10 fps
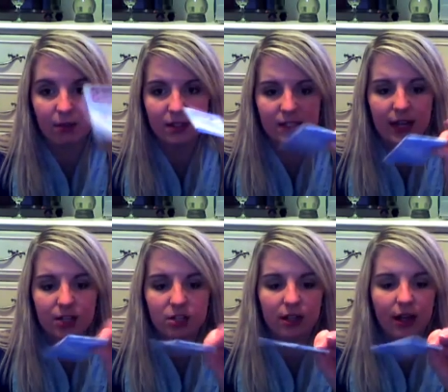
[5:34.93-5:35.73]
This is
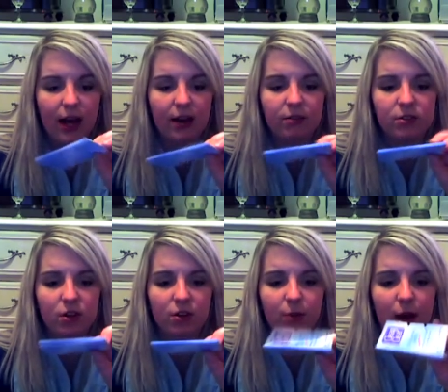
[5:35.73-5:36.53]
actually on
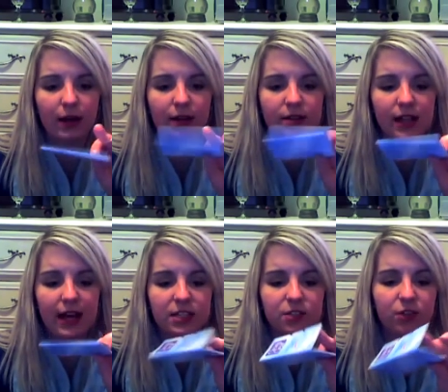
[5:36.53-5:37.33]
sort of probably its
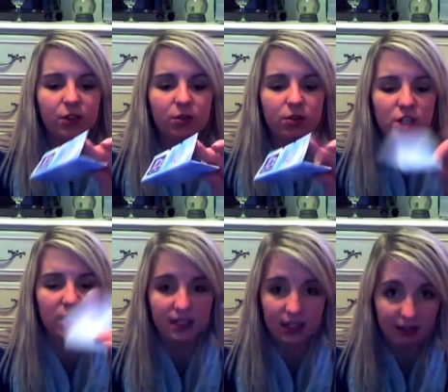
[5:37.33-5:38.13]
last few
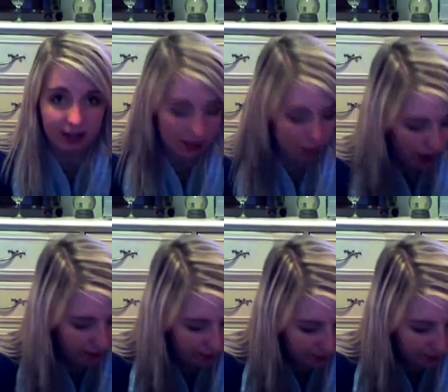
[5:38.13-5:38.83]
sheets. I have to get more.